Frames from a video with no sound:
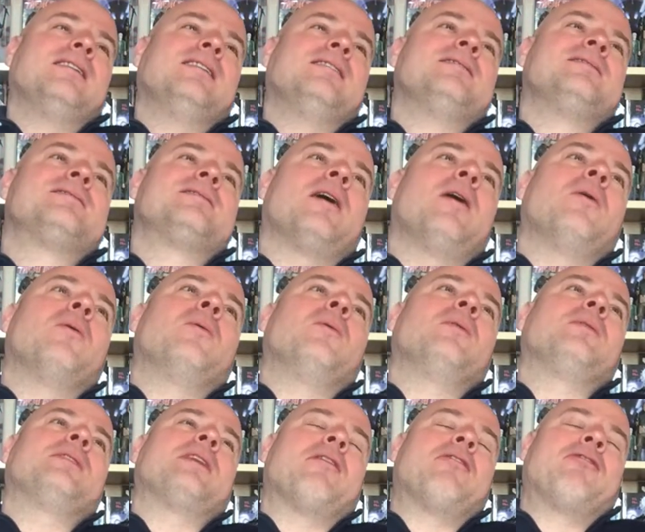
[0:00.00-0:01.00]

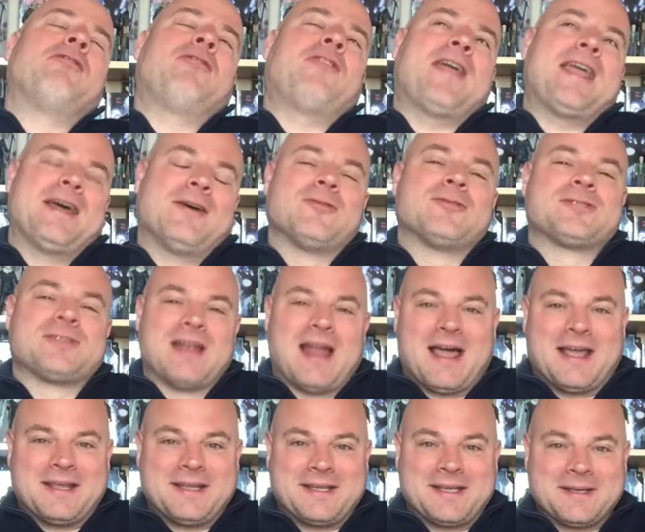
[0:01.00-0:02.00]
So there feels
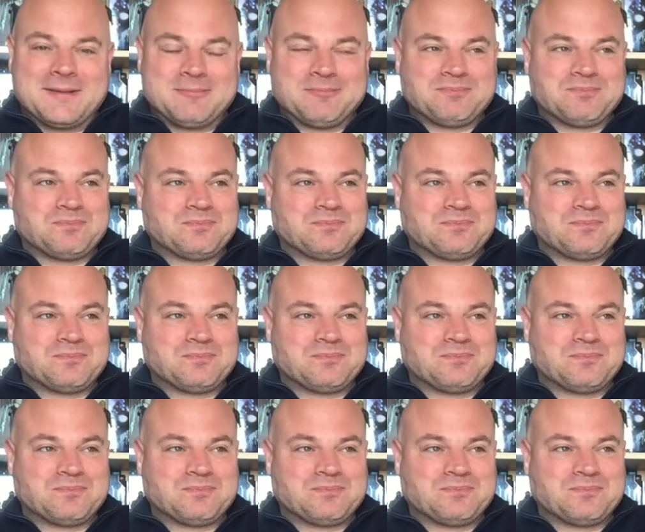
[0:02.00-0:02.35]
like